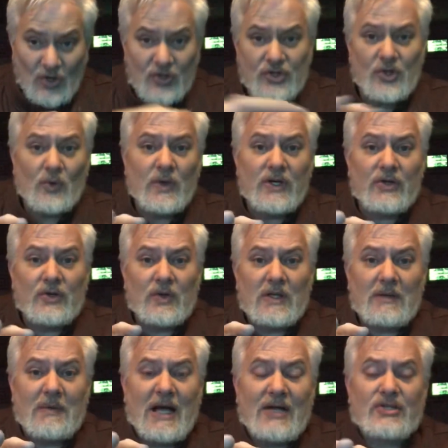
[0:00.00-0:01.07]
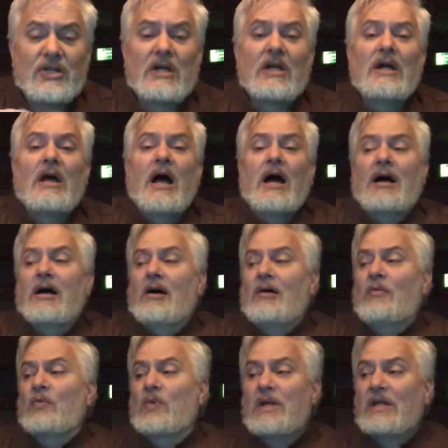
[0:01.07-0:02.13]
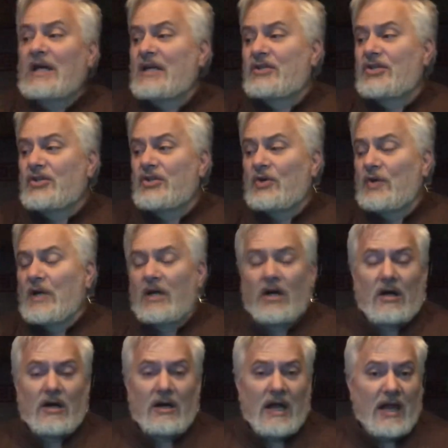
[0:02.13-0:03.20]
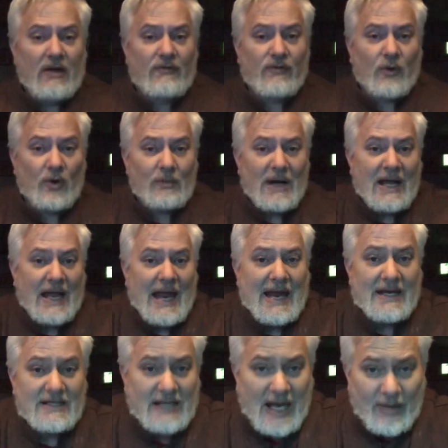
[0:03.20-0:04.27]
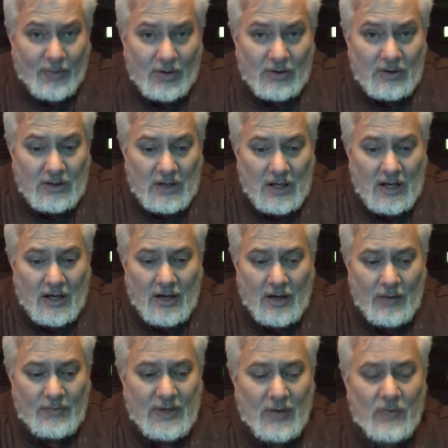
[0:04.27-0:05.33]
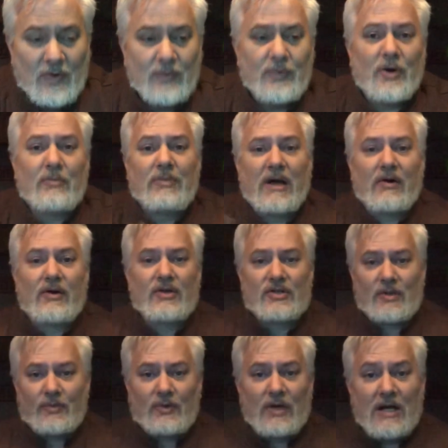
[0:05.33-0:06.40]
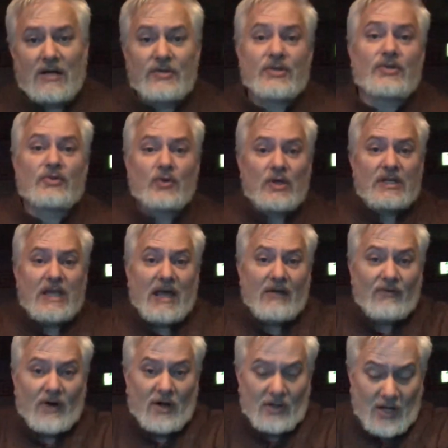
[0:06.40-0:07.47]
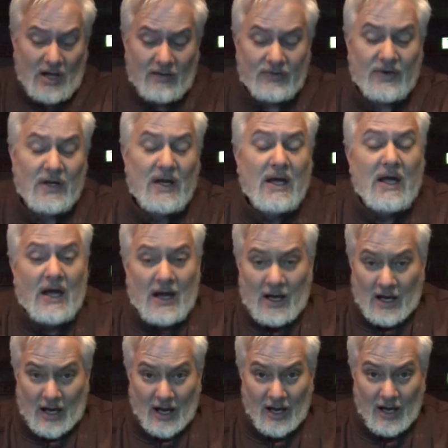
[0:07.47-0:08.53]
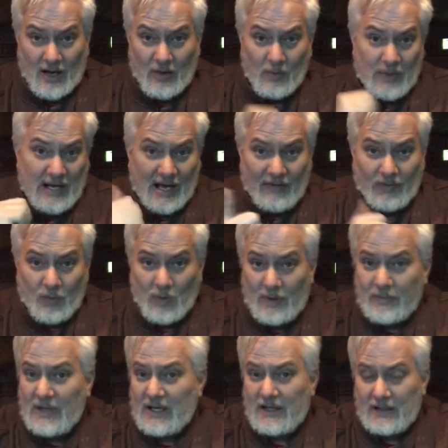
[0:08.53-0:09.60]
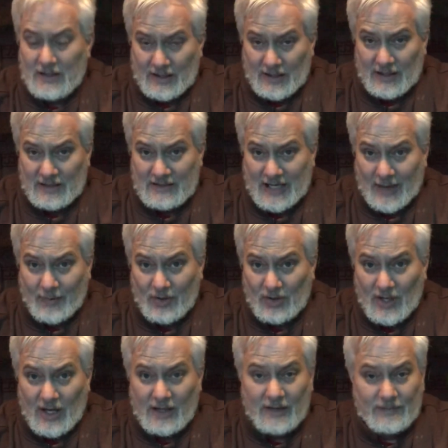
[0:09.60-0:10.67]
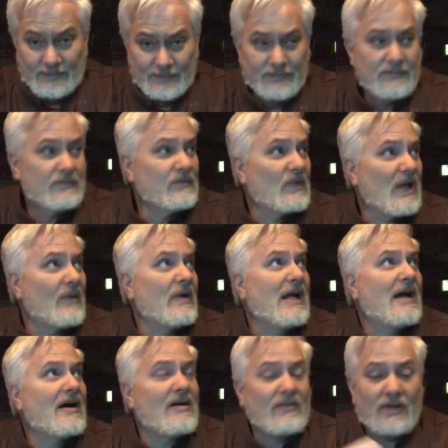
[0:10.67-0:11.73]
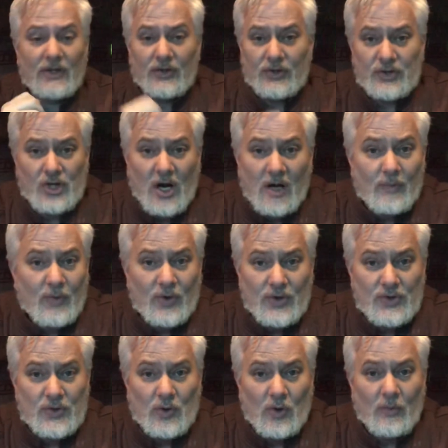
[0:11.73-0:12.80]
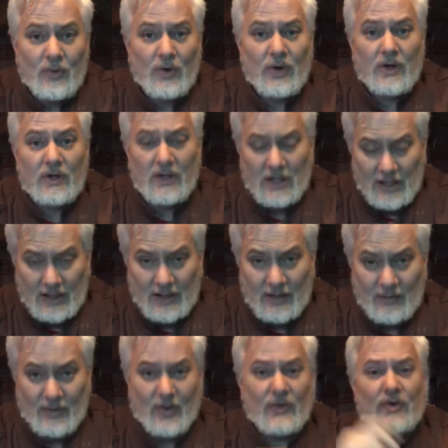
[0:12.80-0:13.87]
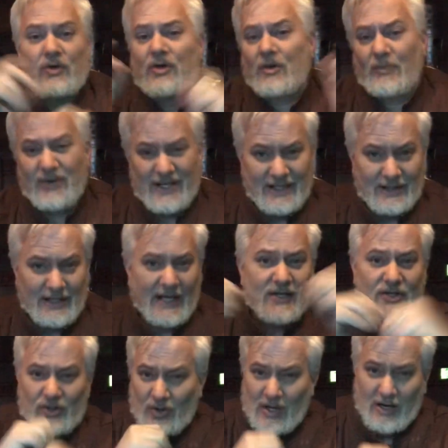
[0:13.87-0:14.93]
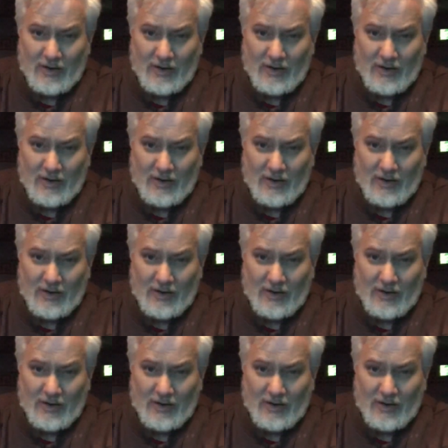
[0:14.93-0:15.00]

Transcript: So when you're doing the match, we like to do it on a 4x8 table that we put barriers up around so the droids can't fall off. We have a 1 minute timer clock. Then we have a little chalkboard, scoreboard, although you can put in lights or